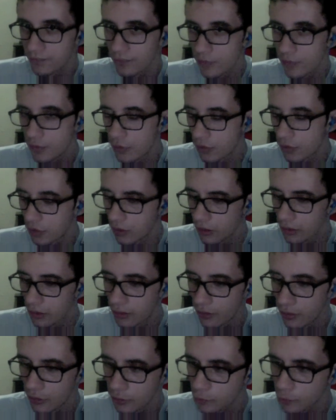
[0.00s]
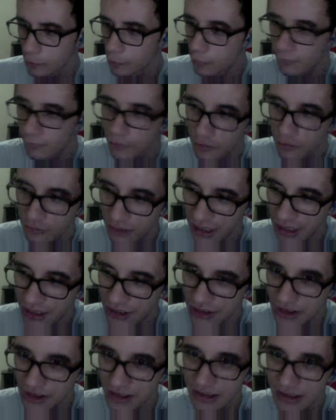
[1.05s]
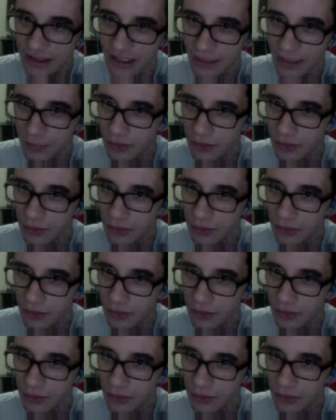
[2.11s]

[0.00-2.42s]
or a third world nation type